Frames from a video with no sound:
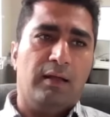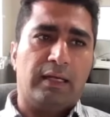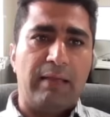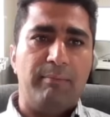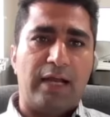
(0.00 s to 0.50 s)

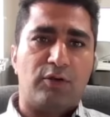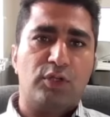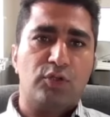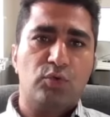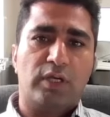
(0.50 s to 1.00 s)
came back to
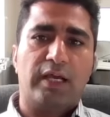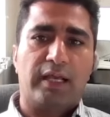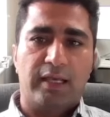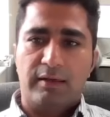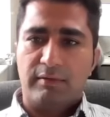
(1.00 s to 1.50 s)
the UK
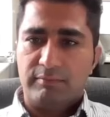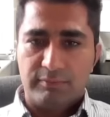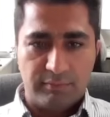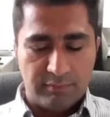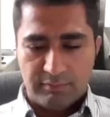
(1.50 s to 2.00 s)
again,
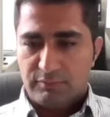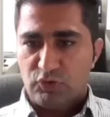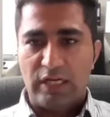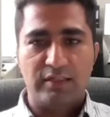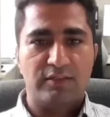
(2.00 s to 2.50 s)

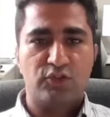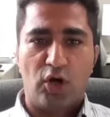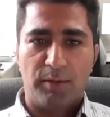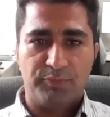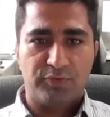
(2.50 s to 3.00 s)
changed
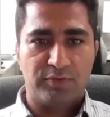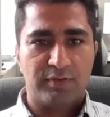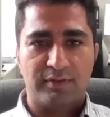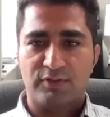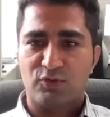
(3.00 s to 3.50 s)

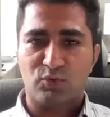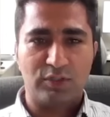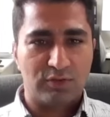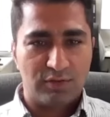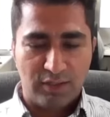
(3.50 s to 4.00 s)
jobs,
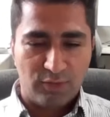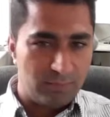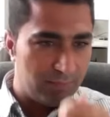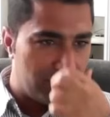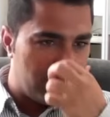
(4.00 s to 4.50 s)
switched, you
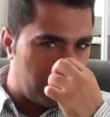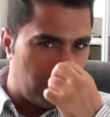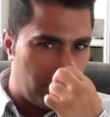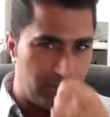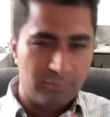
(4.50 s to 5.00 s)
know,
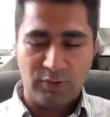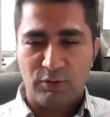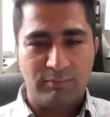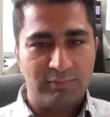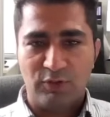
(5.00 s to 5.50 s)

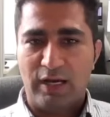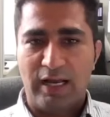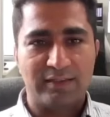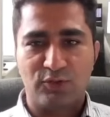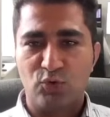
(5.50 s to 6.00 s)

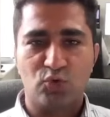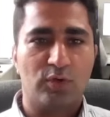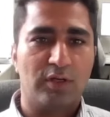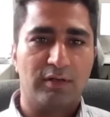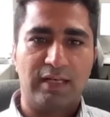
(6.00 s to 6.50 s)
as
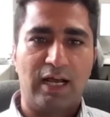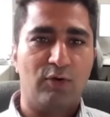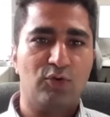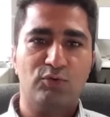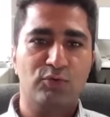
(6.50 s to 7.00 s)
usual.
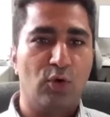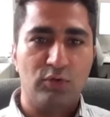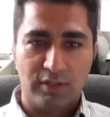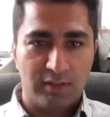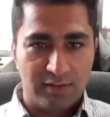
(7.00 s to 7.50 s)
Now you know
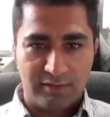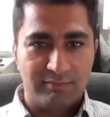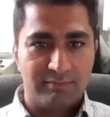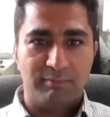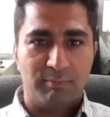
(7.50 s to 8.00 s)
the
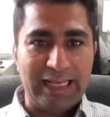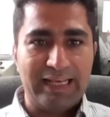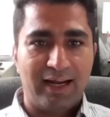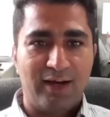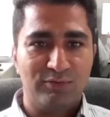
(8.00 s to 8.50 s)

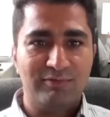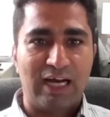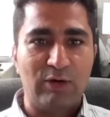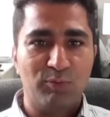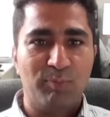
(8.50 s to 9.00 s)
playground,
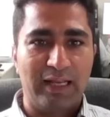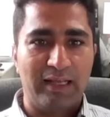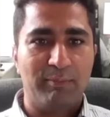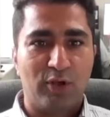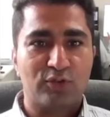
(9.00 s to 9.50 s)
how to play,
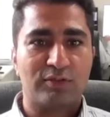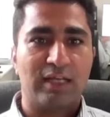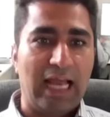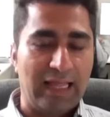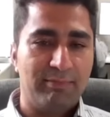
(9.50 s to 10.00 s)
because
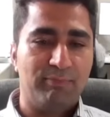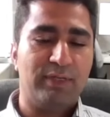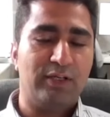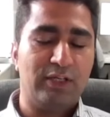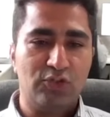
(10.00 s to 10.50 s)
at
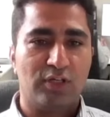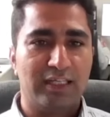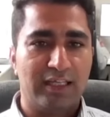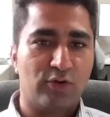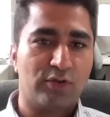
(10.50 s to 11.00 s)

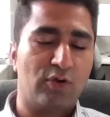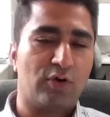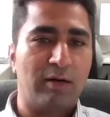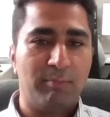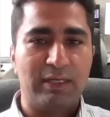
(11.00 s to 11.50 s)
initially, your
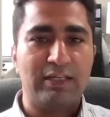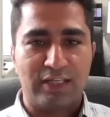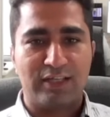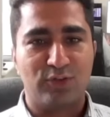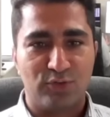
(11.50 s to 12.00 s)
company
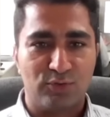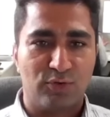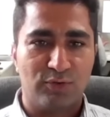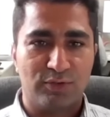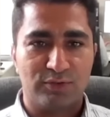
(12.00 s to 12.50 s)
sent
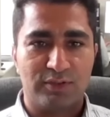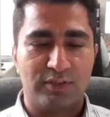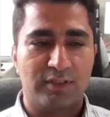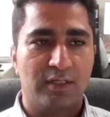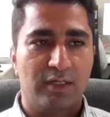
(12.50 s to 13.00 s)
you over to the